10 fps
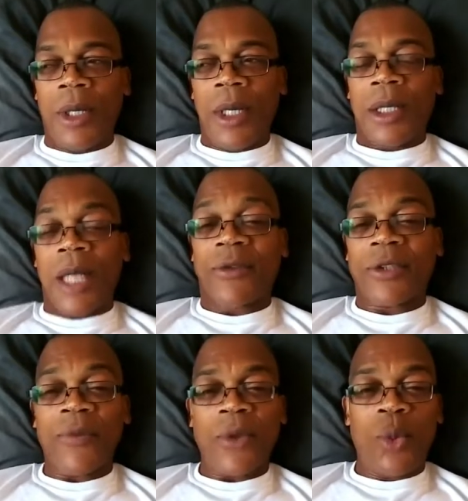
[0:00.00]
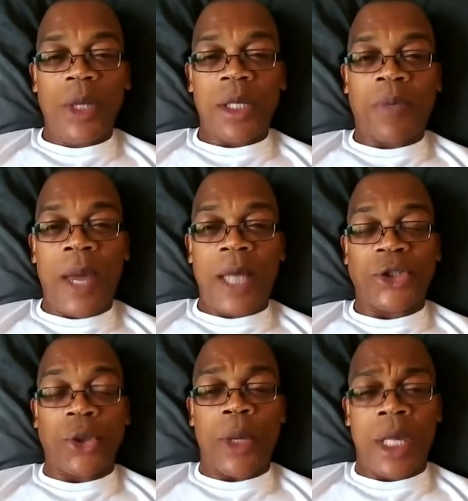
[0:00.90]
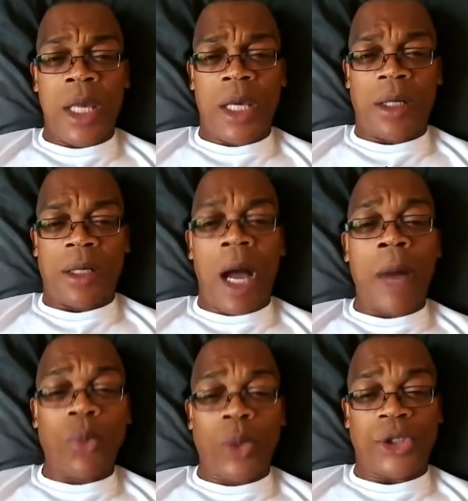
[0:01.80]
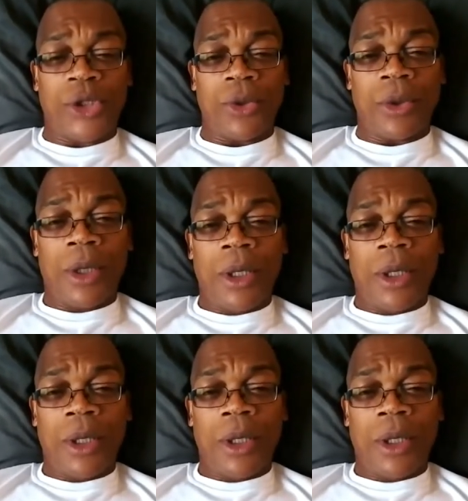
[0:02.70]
Now, if something whizzes past your ear, I'm with you.